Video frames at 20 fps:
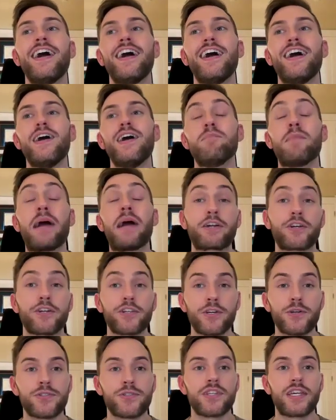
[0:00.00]

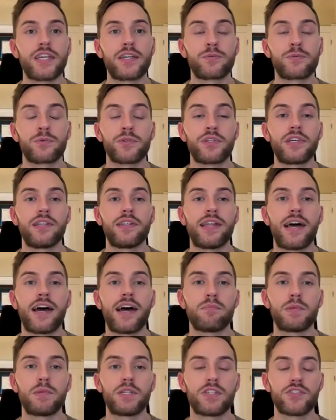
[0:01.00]
microdosing really
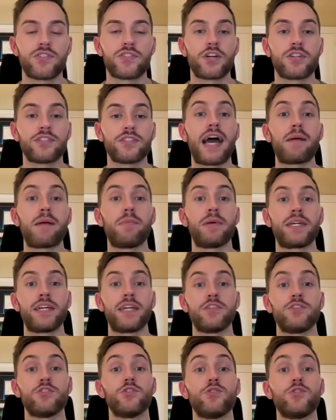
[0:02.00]
allowed me to start tapping
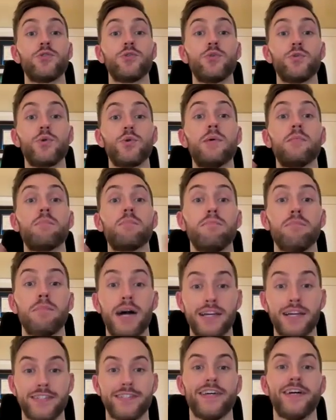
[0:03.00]
into
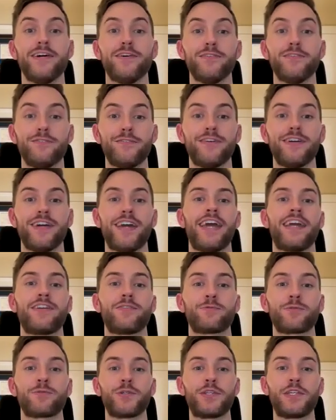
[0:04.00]
myself
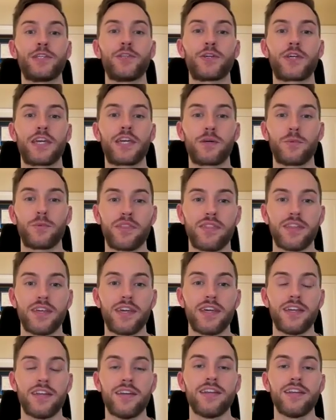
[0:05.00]
and really looking
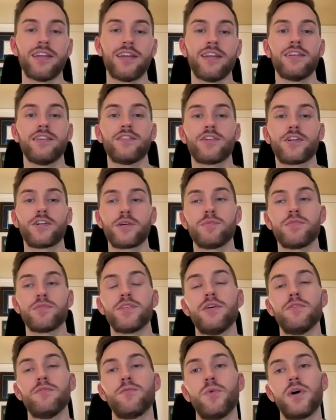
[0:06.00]
within in terms
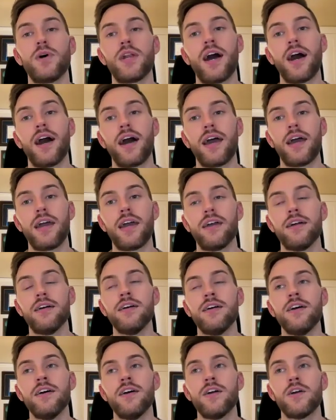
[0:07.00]
of what
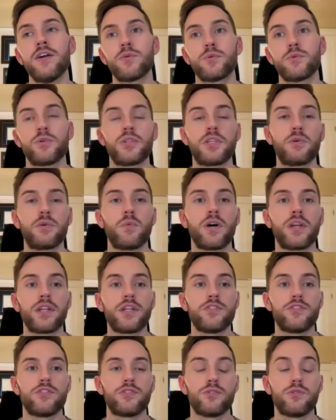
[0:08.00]
I really
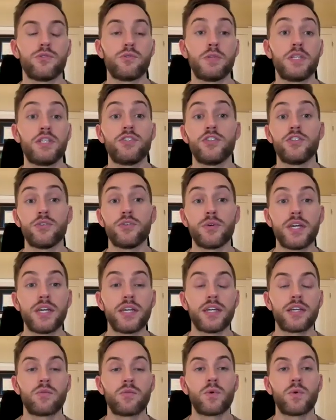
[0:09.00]
wanted to be
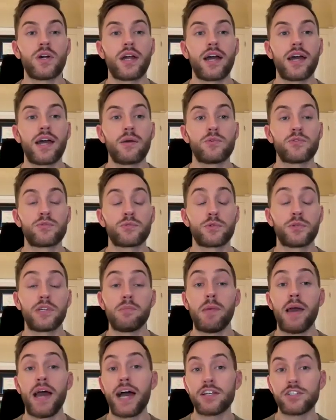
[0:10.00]
doing and what I was
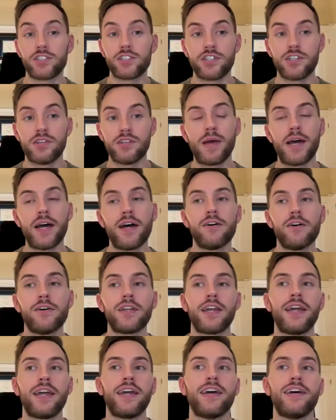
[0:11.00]
really passionate
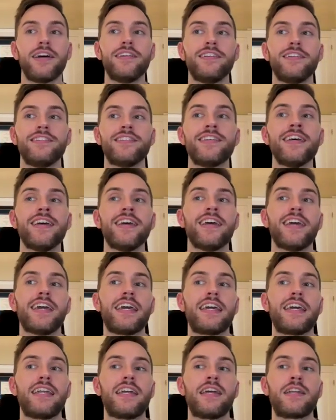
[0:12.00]
about. And
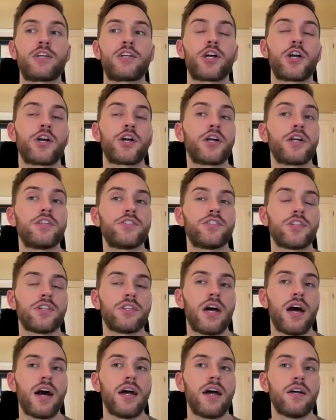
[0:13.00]
it encouraged a
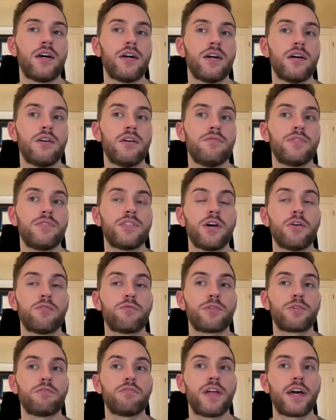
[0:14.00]
lot of
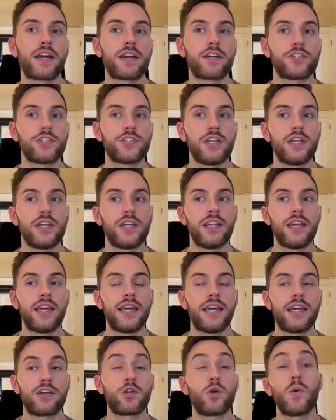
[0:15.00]
self-reflection
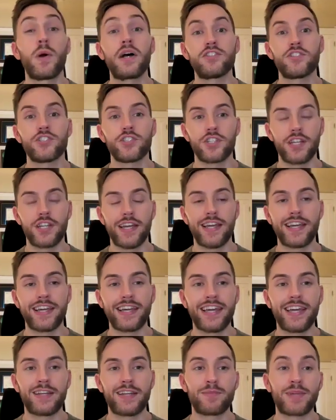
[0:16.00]
and
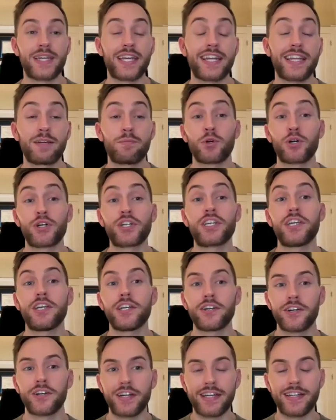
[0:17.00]
questioning and getting more
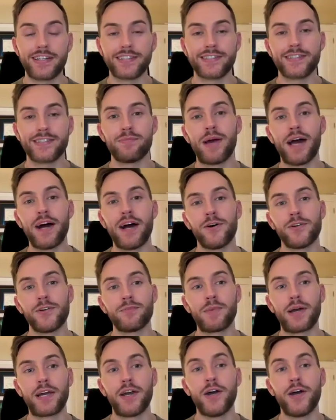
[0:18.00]
curious
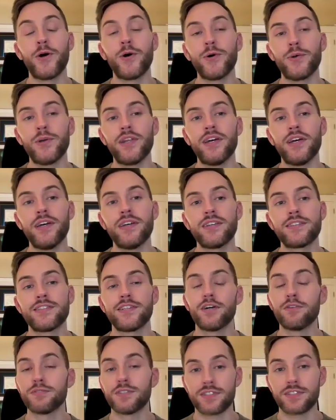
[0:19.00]
about my own
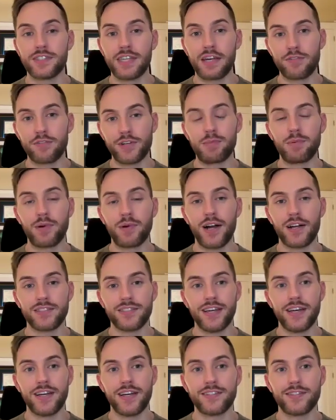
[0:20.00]
self-discovery
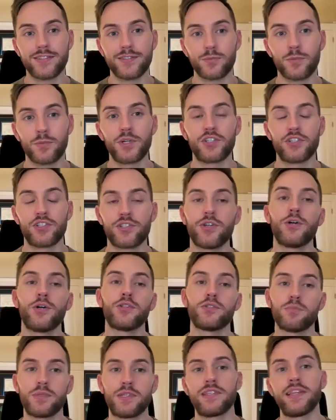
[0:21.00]
process, which
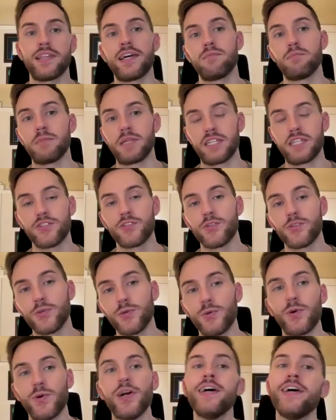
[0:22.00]
ultimately led me
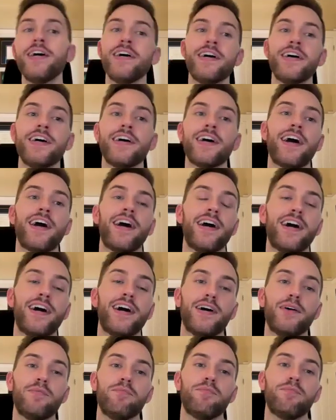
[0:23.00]
to
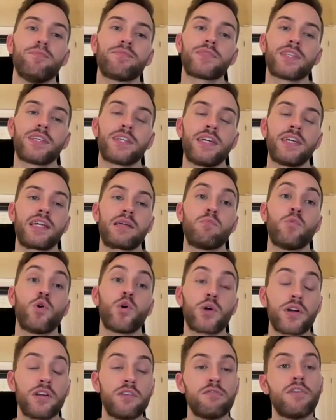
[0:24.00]
getting
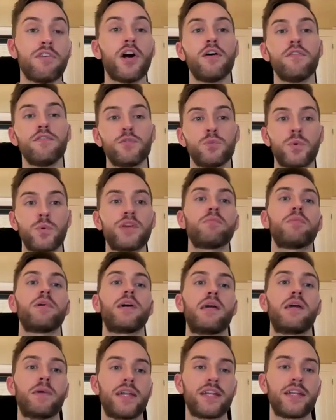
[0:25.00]
more involved with
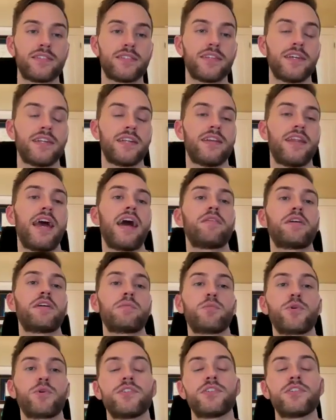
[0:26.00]
plant medicine and
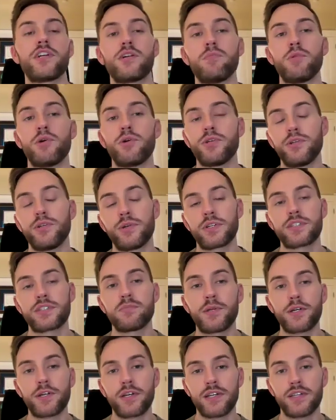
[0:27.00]
having more ceremonial
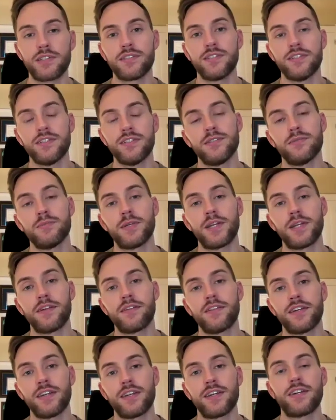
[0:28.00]
experiences. But I
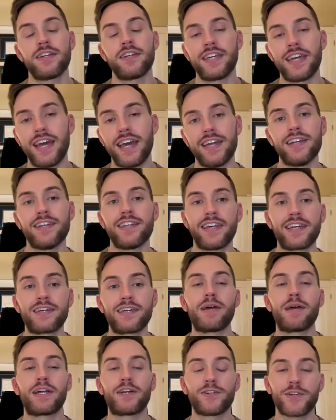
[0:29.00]
think, again,
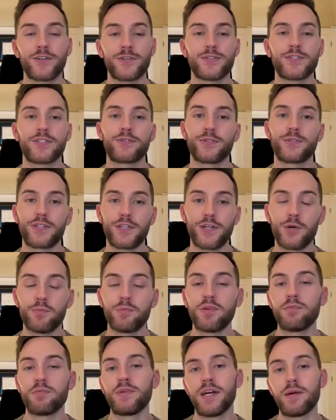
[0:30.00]
like microdosing really
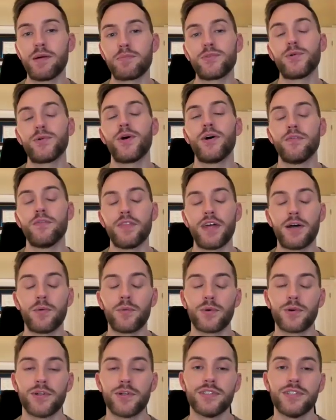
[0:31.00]
opened me up to all of that
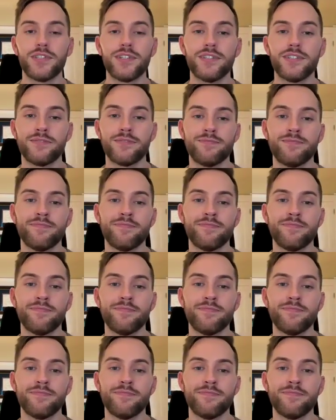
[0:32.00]
world.